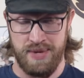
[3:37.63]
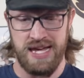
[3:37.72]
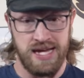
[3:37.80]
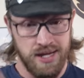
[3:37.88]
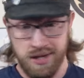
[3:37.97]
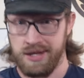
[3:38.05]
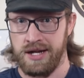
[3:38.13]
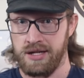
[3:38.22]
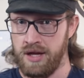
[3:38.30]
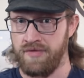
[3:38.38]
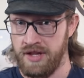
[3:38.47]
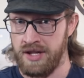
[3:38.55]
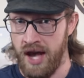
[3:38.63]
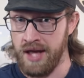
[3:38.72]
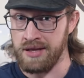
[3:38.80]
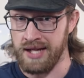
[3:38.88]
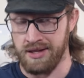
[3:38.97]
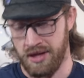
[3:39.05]
be Six of the
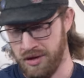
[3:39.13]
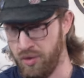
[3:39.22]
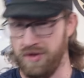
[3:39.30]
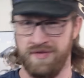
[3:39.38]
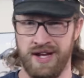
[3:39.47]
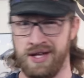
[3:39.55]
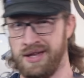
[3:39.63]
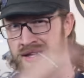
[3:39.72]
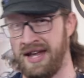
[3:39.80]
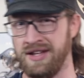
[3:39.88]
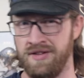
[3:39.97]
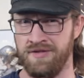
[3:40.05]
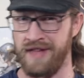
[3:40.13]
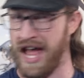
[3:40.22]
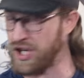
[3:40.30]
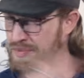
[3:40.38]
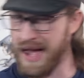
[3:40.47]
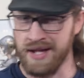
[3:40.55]
Dusk as a sort of extended
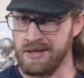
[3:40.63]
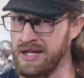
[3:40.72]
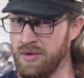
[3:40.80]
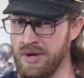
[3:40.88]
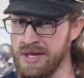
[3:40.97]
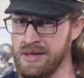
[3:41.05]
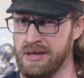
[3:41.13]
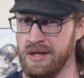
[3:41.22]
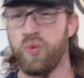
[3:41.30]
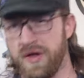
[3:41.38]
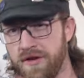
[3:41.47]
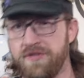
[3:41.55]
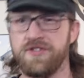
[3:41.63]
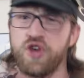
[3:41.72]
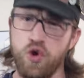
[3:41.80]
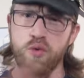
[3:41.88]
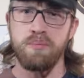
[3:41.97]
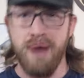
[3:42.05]
flashback sequence, with a
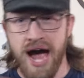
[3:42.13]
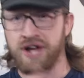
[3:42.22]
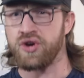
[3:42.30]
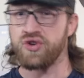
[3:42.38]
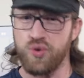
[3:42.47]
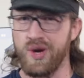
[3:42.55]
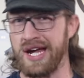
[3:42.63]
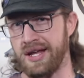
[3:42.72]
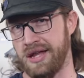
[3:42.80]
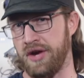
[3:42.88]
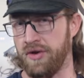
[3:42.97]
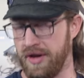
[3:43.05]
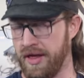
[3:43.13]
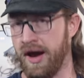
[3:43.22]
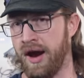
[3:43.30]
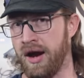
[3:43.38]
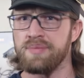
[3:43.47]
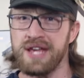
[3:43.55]
few minor tweaks here and
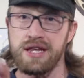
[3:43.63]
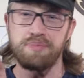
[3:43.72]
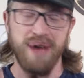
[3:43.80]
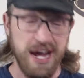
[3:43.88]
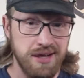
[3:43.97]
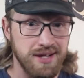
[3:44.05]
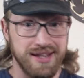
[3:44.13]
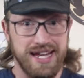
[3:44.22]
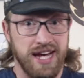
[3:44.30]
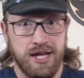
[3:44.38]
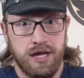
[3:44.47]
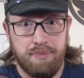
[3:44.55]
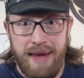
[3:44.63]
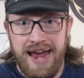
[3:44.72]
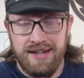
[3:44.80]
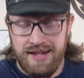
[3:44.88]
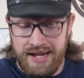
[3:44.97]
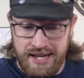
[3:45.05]
there. He's basically
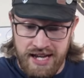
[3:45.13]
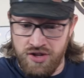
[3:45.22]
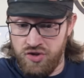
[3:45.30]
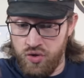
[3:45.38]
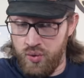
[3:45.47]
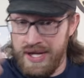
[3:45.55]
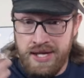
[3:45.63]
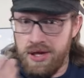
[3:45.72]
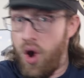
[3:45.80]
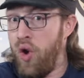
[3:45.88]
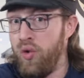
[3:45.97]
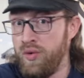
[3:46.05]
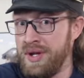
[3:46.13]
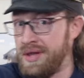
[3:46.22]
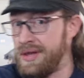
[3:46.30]
expanded it into its own